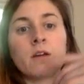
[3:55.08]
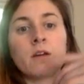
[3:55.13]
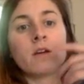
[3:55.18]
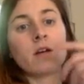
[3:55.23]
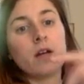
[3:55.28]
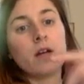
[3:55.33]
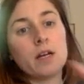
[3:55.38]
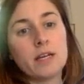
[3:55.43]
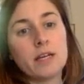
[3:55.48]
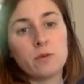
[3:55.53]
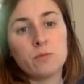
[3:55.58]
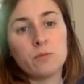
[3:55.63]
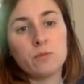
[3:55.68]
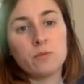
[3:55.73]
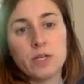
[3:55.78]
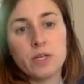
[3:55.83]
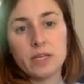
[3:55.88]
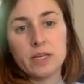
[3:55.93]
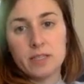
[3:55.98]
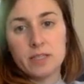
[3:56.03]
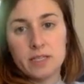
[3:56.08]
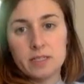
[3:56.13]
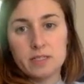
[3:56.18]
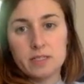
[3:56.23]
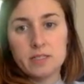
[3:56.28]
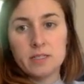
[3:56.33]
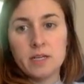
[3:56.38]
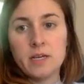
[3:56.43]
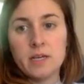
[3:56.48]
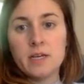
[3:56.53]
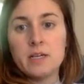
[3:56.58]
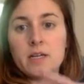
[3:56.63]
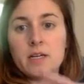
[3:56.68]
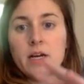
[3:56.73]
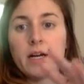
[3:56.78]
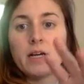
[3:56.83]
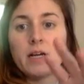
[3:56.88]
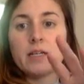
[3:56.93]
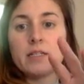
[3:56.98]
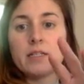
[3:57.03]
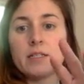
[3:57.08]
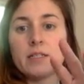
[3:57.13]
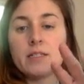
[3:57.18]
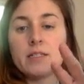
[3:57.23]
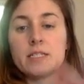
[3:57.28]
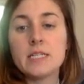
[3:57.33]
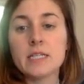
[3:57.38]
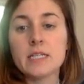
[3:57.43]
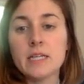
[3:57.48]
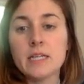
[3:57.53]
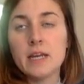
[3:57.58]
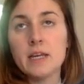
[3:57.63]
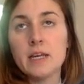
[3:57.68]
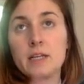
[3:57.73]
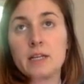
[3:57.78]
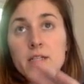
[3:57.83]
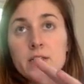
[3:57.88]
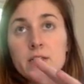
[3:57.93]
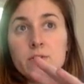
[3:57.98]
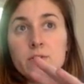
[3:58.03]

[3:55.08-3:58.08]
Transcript: Again, we look at this. DNA